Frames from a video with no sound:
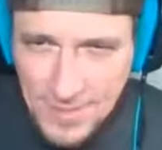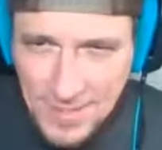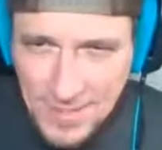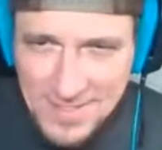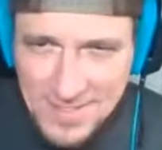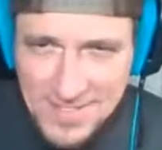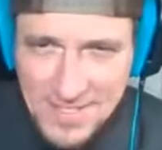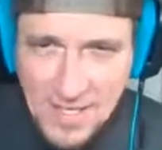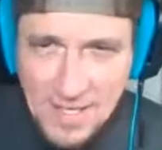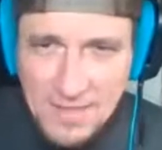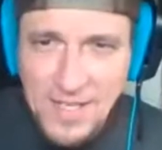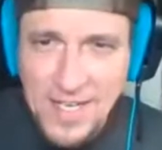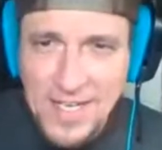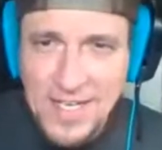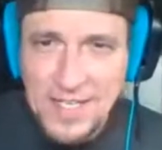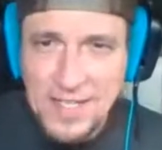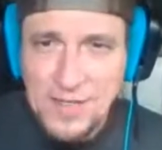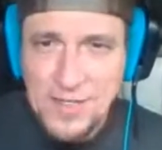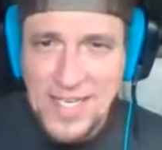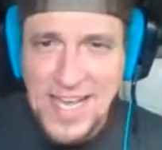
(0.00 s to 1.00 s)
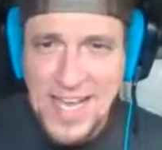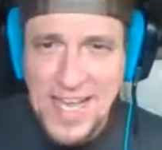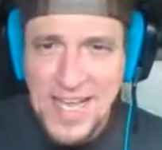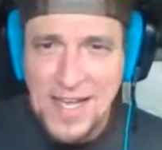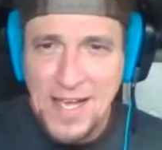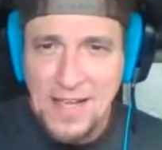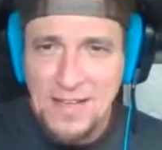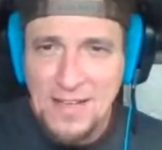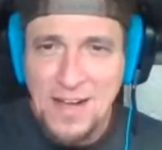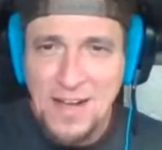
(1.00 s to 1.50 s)
Starlight UK,
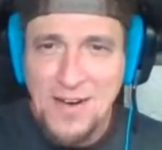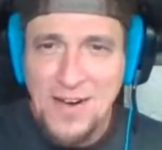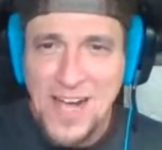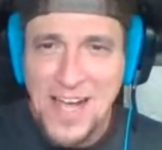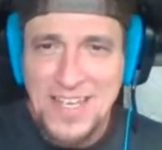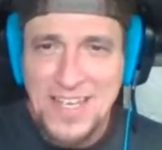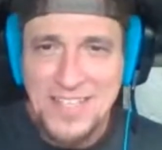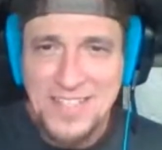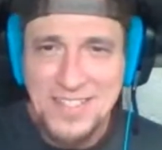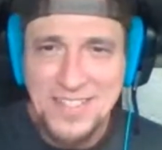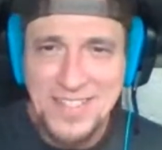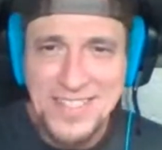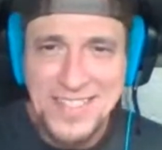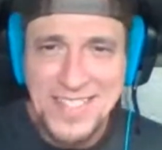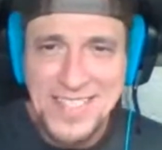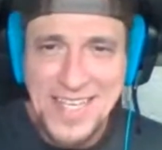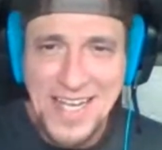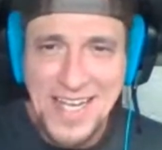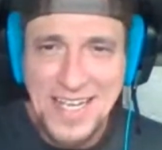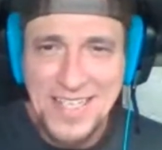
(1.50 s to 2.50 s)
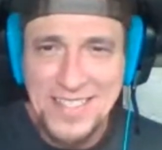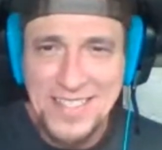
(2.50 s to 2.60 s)
hello, how you doing today?